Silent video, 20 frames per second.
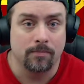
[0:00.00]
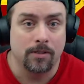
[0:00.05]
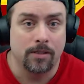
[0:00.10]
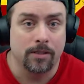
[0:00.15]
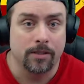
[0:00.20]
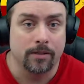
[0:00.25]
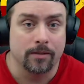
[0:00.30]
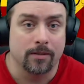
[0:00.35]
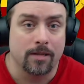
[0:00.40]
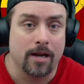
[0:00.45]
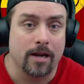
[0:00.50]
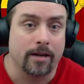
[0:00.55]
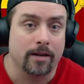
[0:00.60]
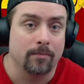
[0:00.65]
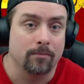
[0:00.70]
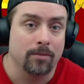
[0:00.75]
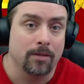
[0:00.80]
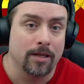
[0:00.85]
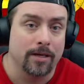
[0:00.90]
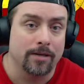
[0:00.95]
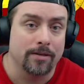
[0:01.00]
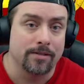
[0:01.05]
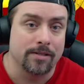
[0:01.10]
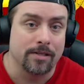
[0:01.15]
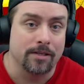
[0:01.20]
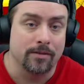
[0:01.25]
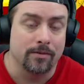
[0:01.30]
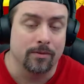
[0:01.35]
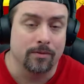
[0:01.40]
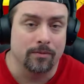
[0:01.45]
you're locking players
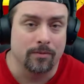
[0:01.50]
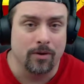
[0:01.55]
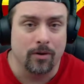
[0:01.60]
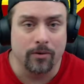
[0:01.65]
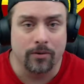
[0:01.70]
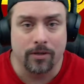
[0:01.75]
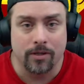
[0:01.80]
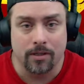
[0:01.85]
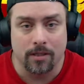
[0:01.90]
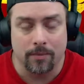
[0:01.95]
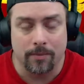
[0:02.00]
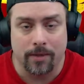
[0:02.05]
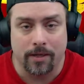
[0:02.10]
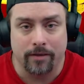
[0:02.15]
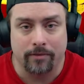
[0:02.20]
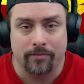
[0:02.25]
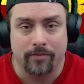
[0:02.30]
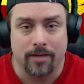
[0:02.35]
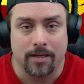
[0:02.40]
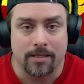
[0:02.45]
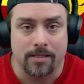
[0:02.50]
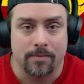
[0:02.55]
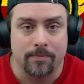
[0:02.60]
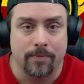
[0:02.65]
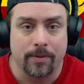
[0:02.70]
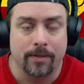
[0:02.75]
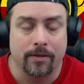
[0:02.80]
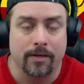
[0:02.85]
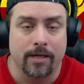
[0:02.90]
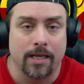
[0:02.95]
into a role, you're limiting
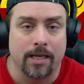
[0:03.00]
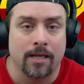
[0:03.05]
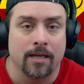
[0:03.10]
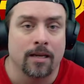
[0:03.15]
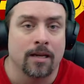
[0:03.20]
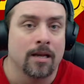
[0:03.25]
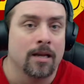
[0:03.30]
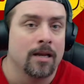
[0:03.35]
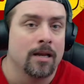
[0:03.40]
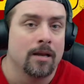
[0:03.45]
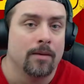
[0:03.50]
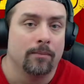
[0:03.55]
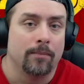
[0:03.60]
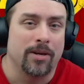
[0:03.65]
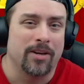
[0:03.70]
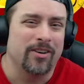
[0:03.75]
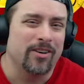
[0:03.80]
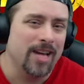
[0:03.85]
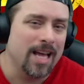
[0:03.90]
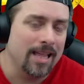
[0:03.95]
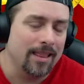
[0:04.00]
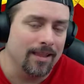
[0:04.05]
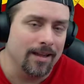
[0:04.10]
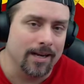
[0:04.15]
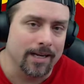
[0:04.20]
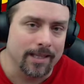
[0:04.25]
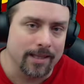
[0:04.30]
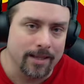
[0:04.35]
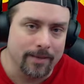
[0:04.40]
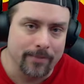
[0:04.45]
flexibility, but you're not
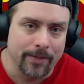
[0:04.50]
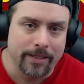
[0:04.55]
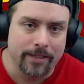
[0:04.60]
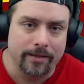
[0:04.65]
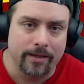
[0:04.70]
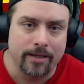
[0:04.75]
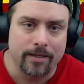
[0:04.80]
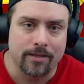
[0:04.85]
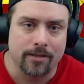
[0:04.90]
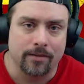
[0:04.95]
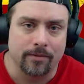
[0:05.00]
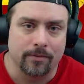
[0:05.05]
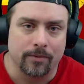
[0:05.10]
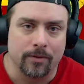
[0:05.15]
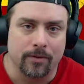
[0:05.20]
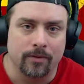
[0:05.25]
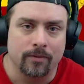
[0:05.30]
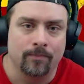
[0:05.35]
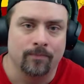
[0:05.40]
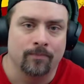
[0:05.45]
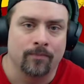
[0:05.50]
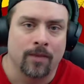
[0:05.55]
locking them into the role.